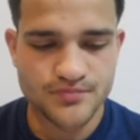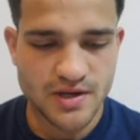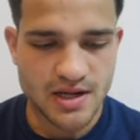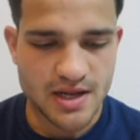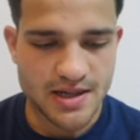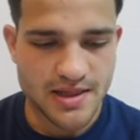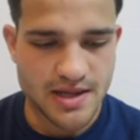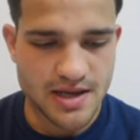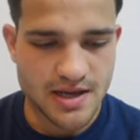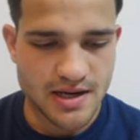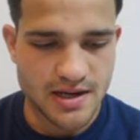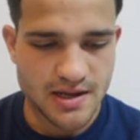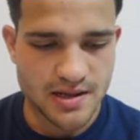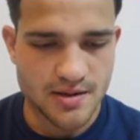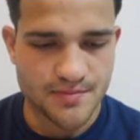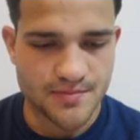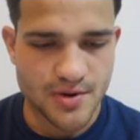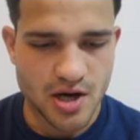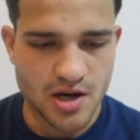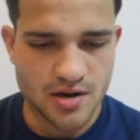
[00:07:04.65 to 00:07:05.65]
And then in
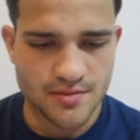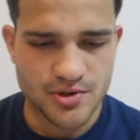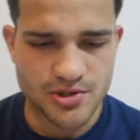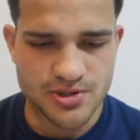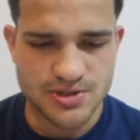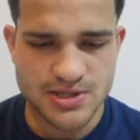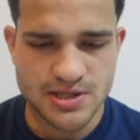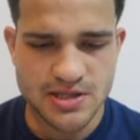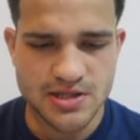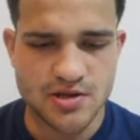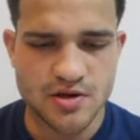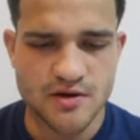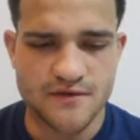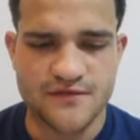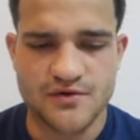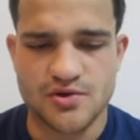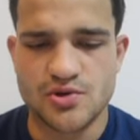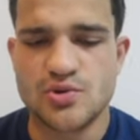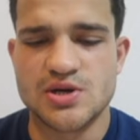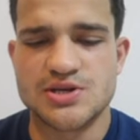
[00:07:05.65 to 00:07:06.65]
the bottom, you can see here
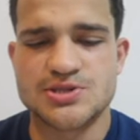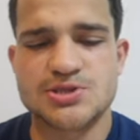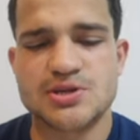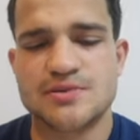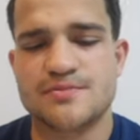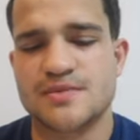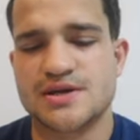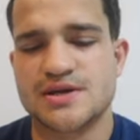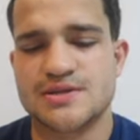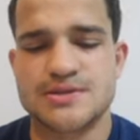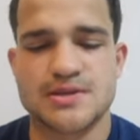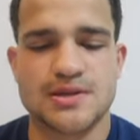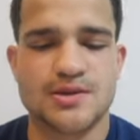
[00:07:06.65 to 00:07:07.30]
for US shipments